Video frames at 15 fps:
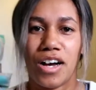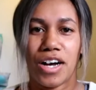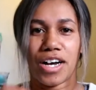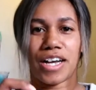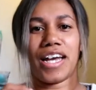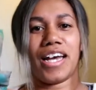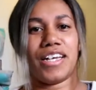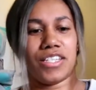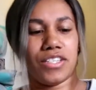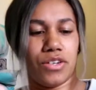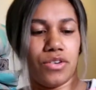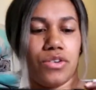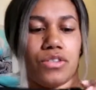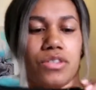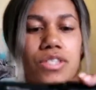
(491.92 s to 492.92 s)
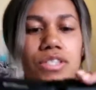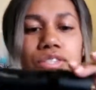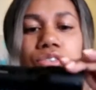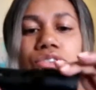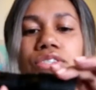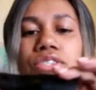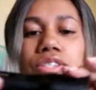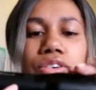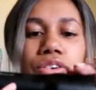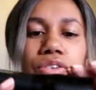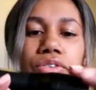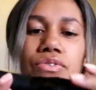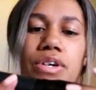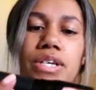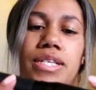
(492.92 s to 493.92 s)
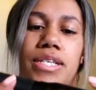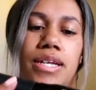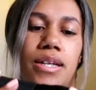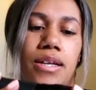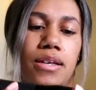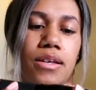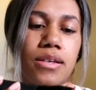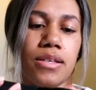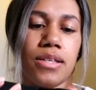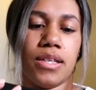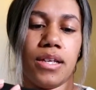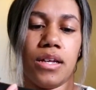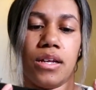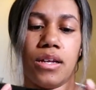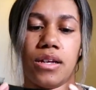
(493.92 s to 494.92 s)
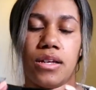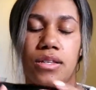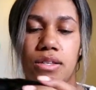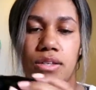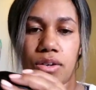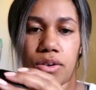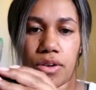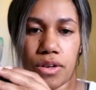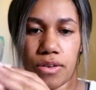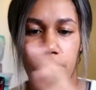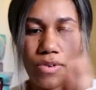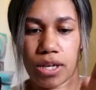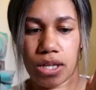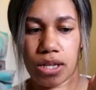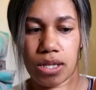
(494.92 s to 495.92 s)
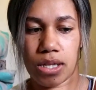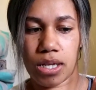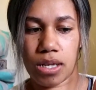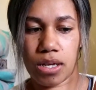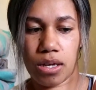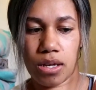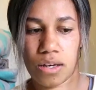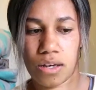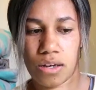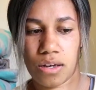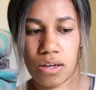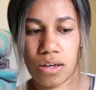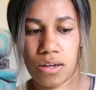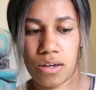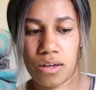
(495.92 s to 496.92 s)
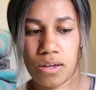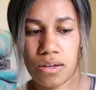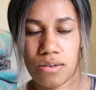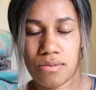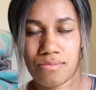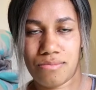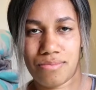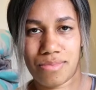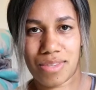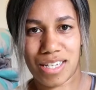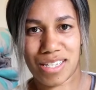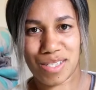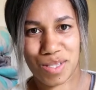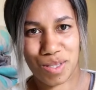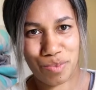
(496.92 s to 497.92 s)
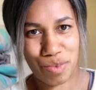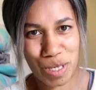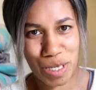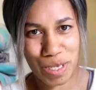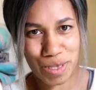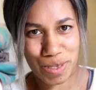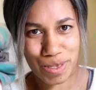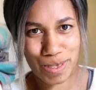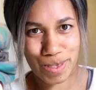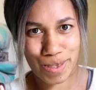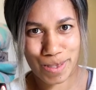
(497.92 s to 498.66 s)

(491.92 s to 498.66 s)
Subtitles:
Okay, so on this torch there are 3 settings. So if I click, that's the brightest.